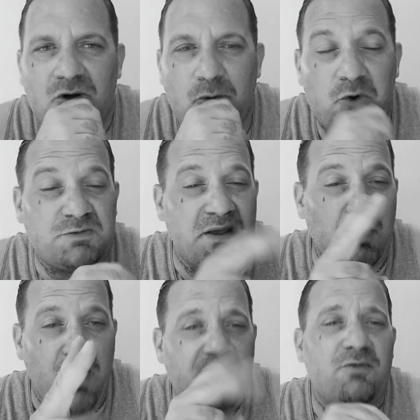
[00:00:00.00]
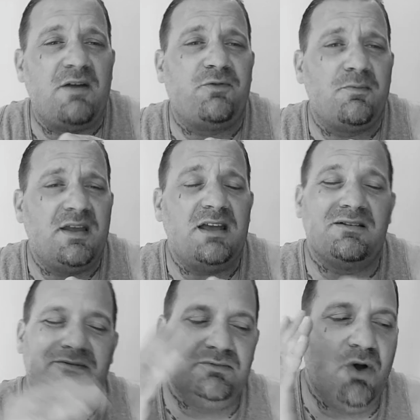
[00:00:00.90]
or has been away from it for a minute,
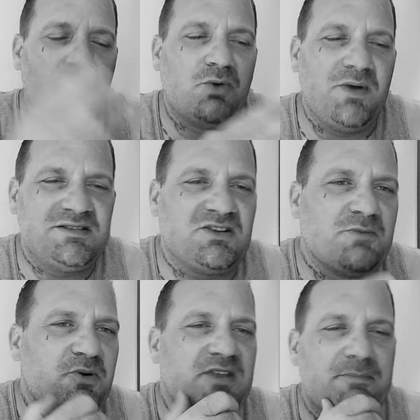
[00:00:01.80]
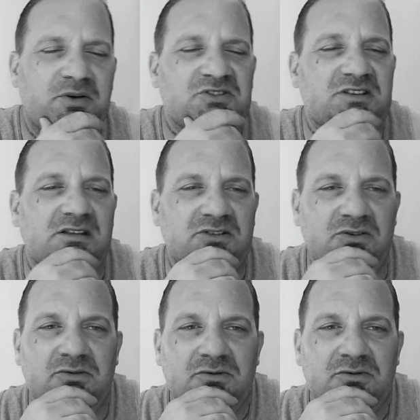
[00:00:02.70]
know the risk that you're putting that person into.